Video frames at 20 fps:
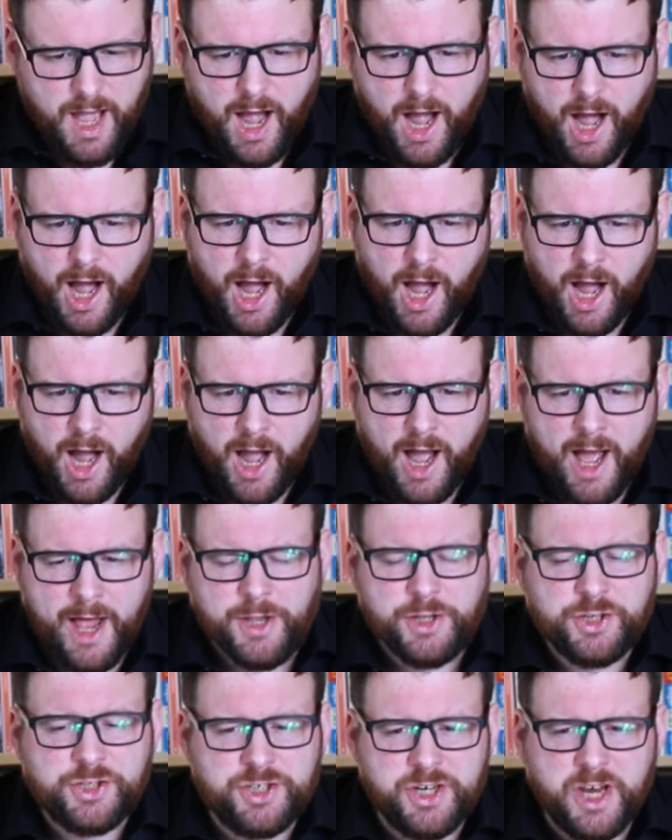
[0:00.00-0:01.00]
Uh,
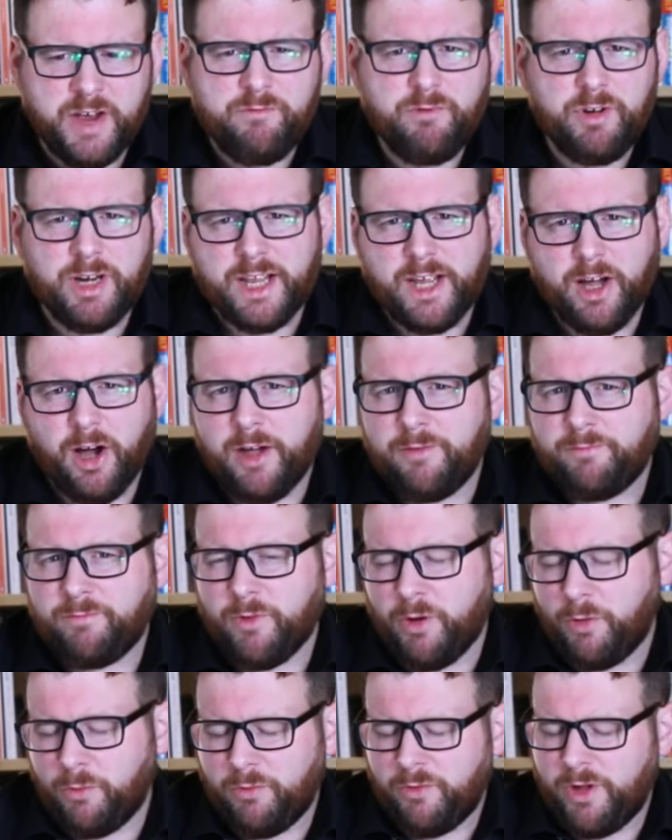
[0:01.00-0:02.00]
and generally, I've,
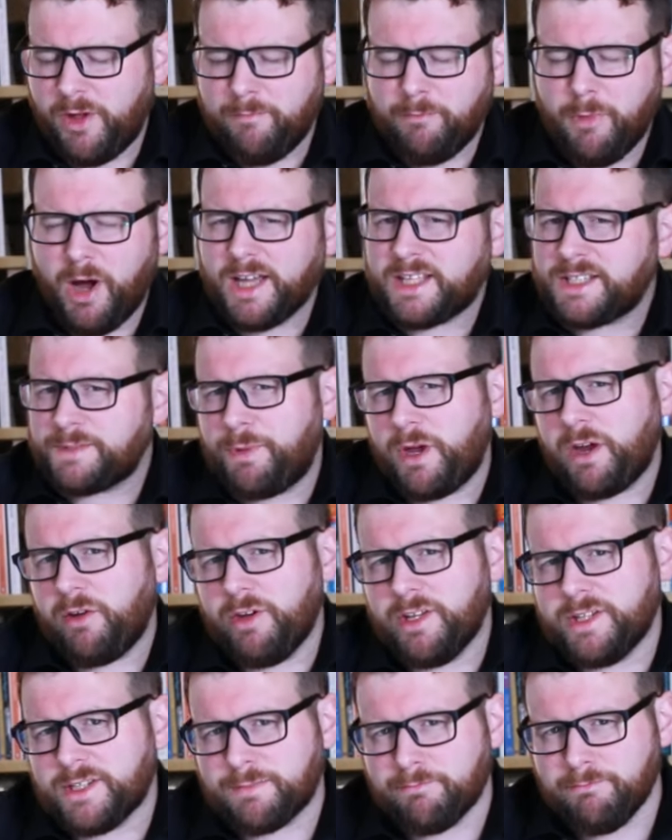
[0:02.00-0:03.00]
in my
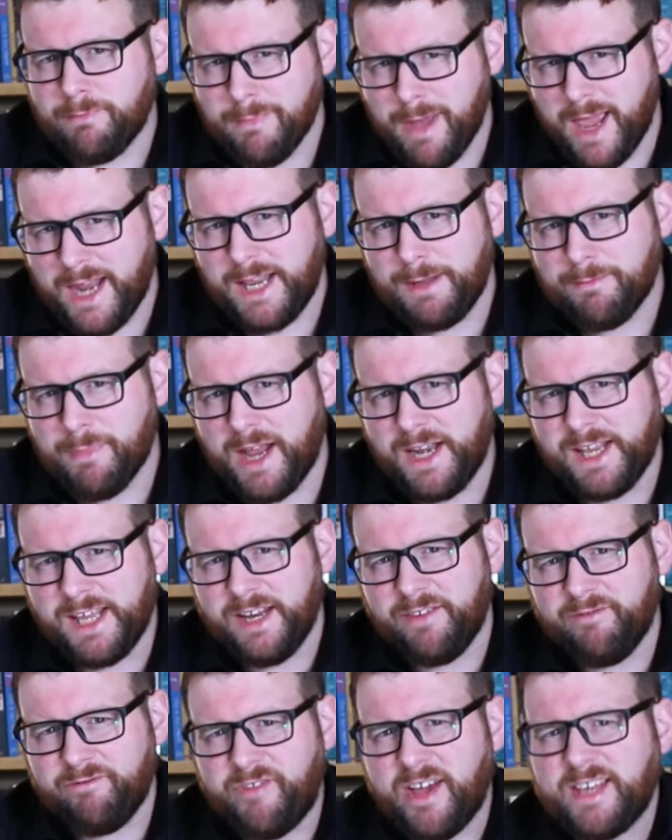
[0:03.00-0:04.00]
experience, many many
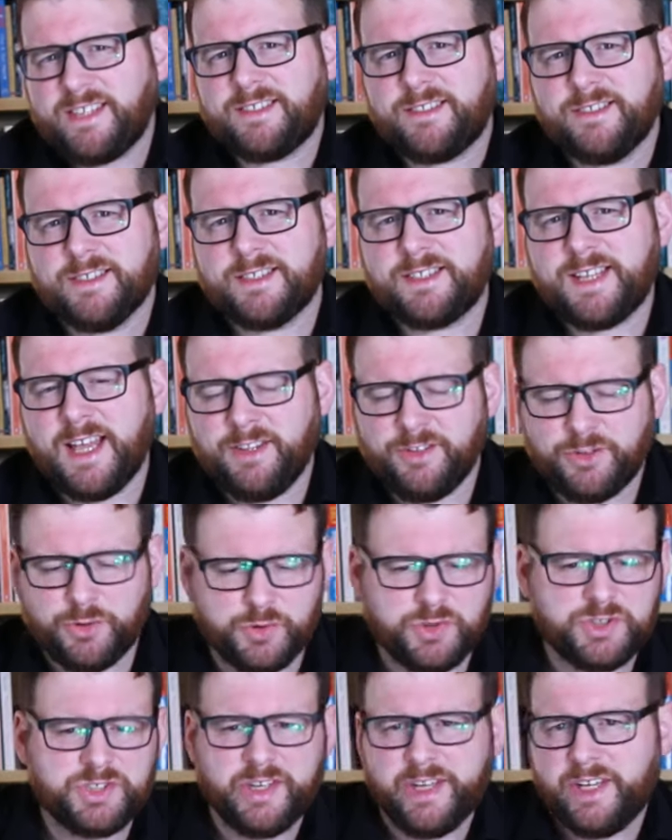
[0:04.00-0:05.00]
investors tend
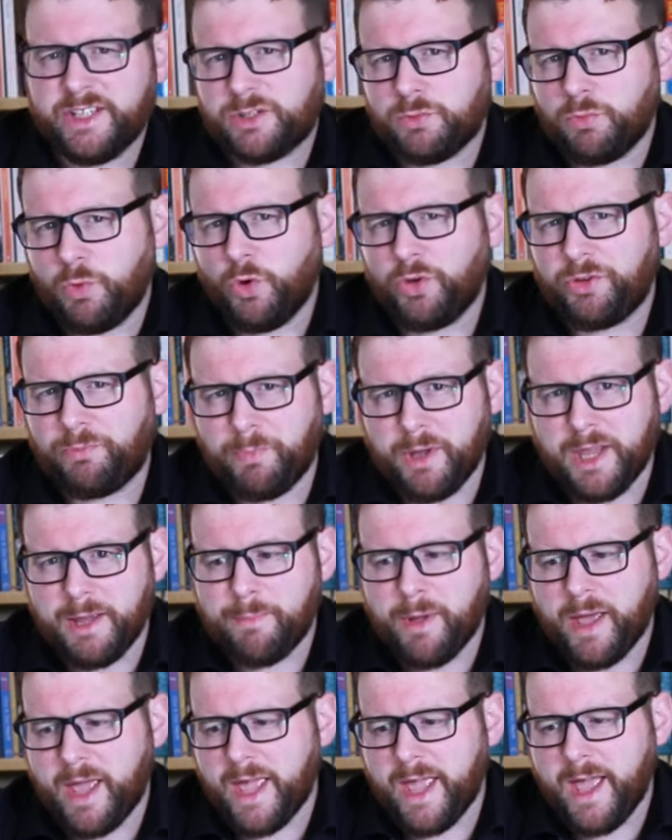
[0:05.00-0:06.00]
to steer towards
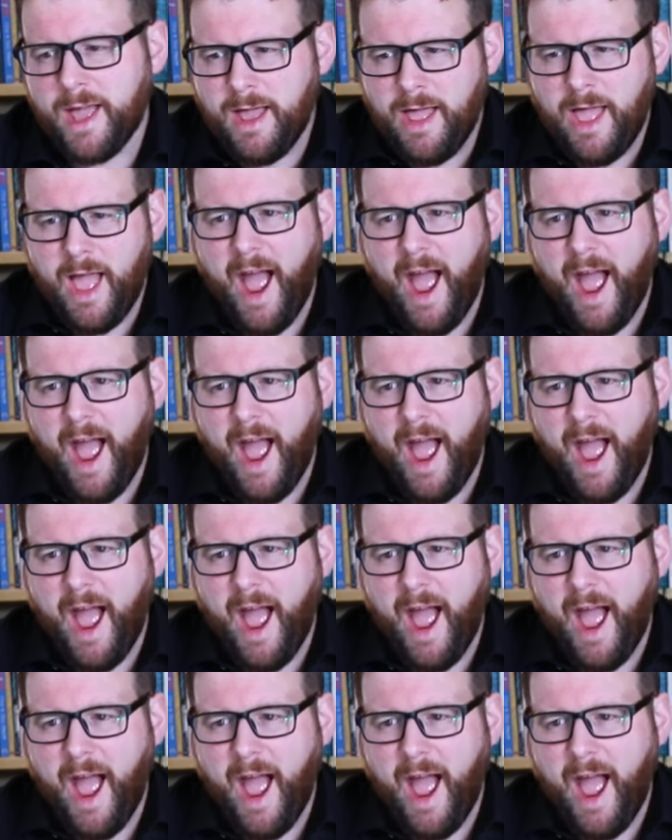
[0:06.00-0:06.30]
BP